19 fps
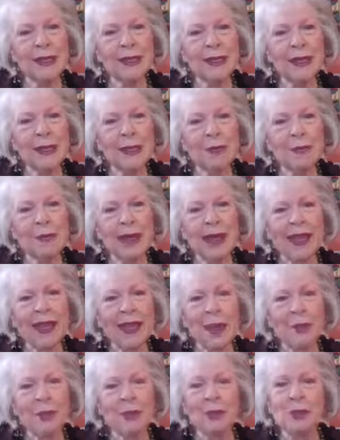like my
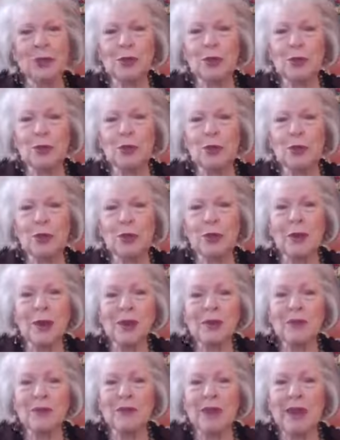ineptitude or
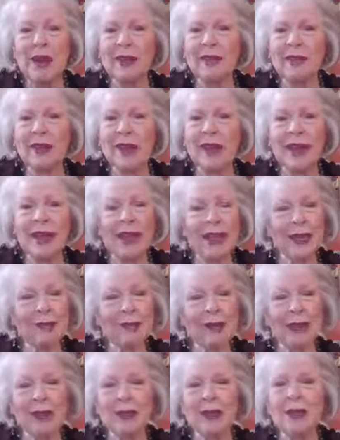the fact that I am
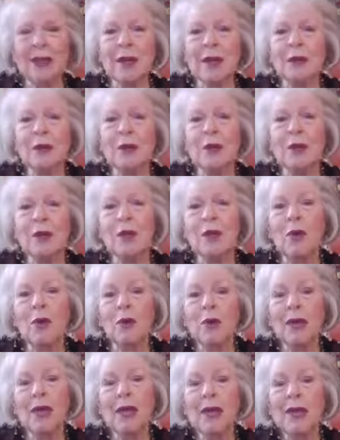a clutterer
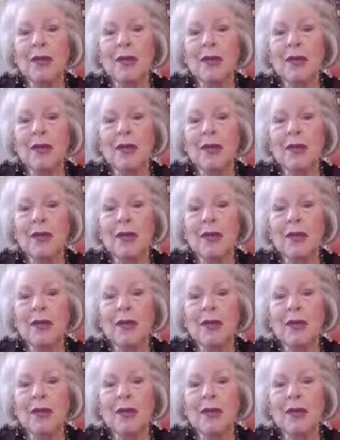or